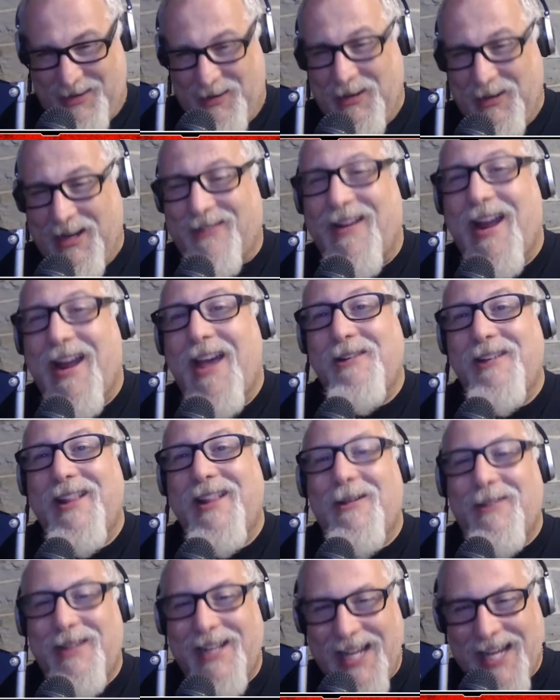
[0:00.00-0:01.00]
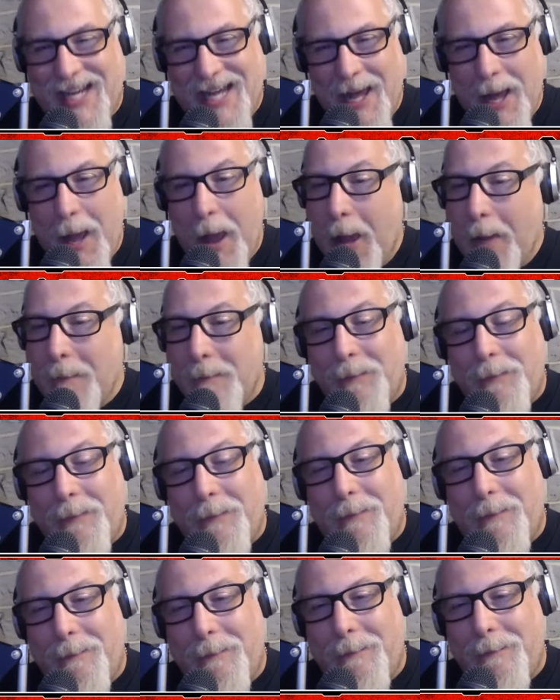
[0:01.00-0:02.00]
Snoring rather loudly. Snoring
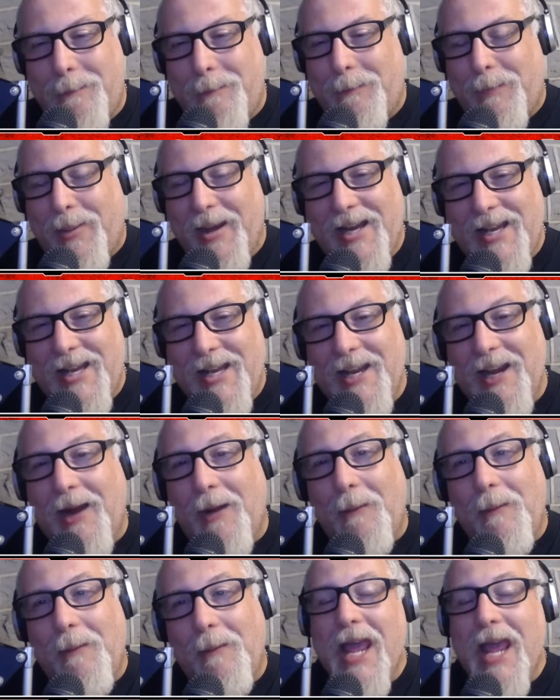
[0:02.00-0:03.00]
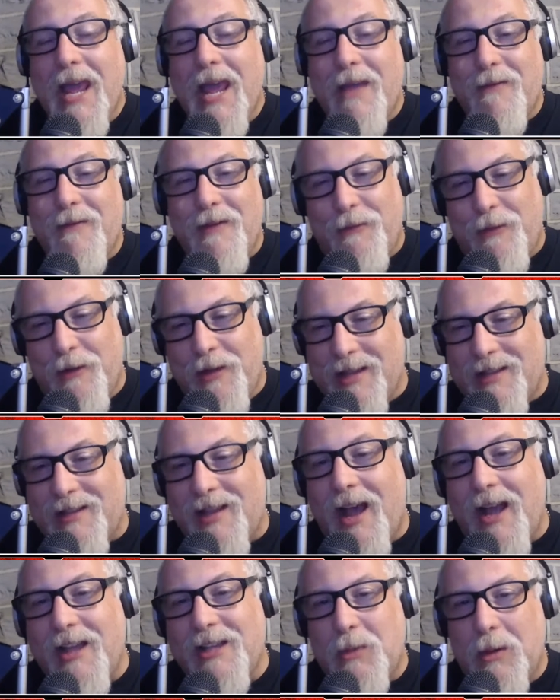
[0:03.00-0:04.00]
loudly. But you know, even for the
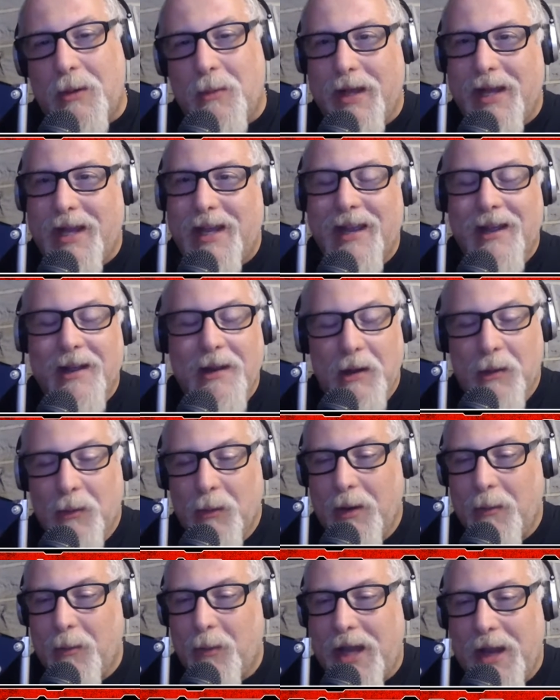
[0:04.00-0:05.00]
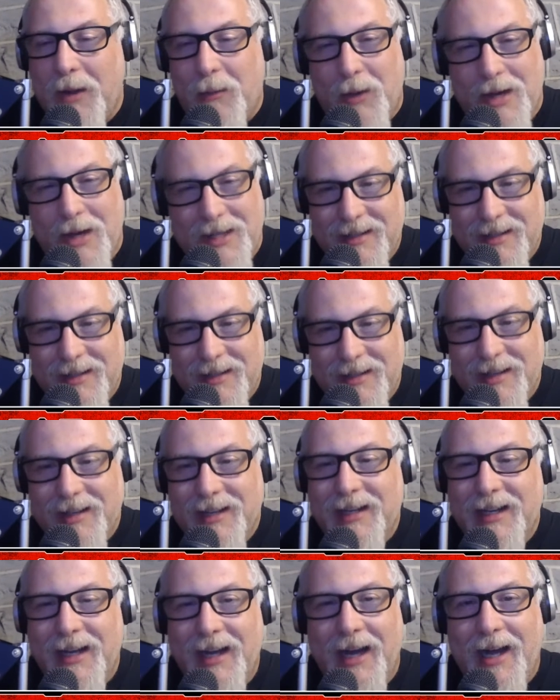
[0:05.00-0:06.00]
times when he wasn't,
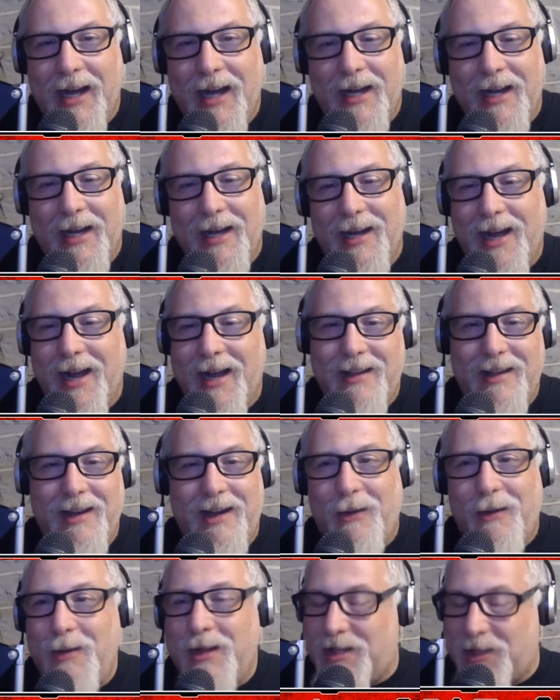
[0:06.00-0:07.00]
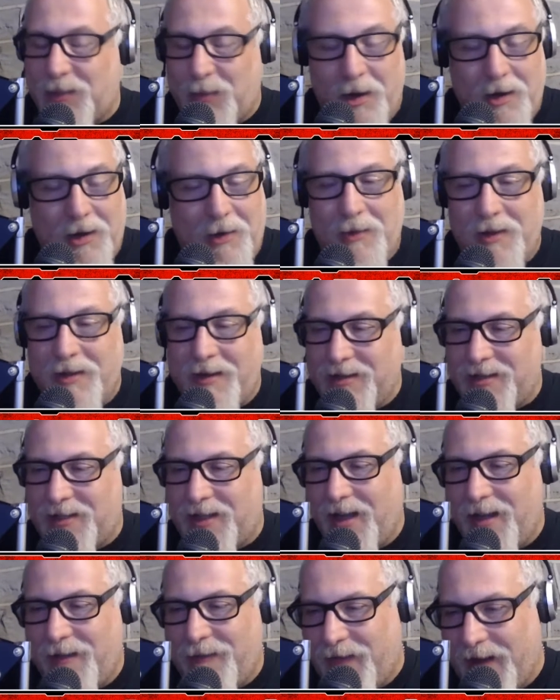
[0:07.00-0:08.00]
you know, we just went on with our
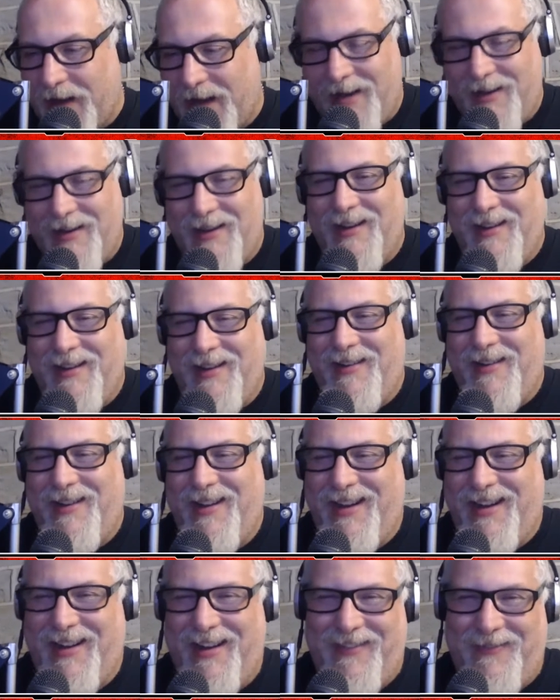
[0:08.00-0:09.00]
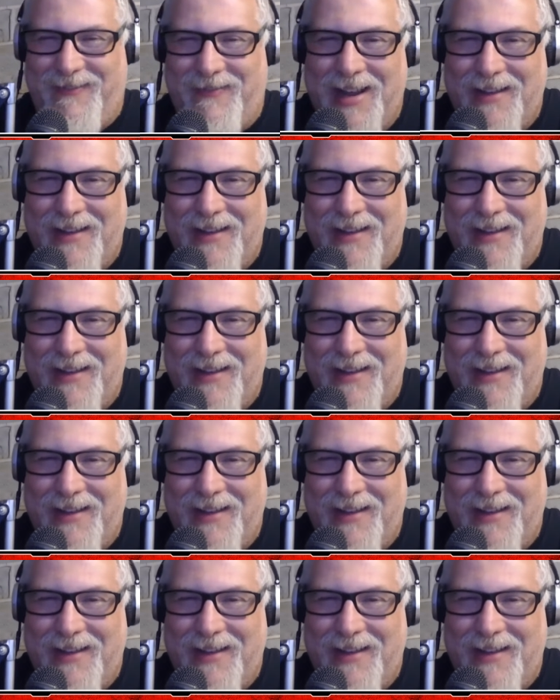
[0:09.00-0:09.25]
stuff, and maybe